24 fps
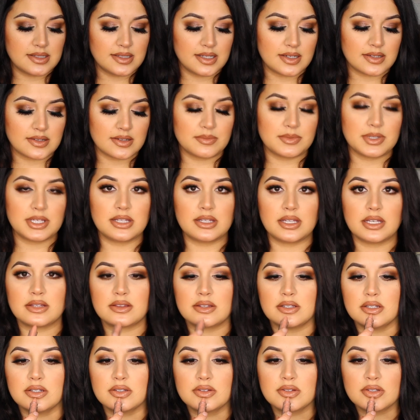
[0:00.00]
to take something
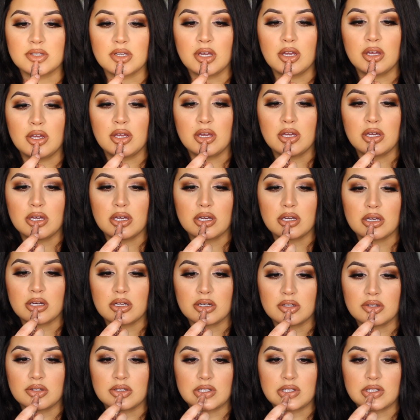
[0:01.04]
like this and kind of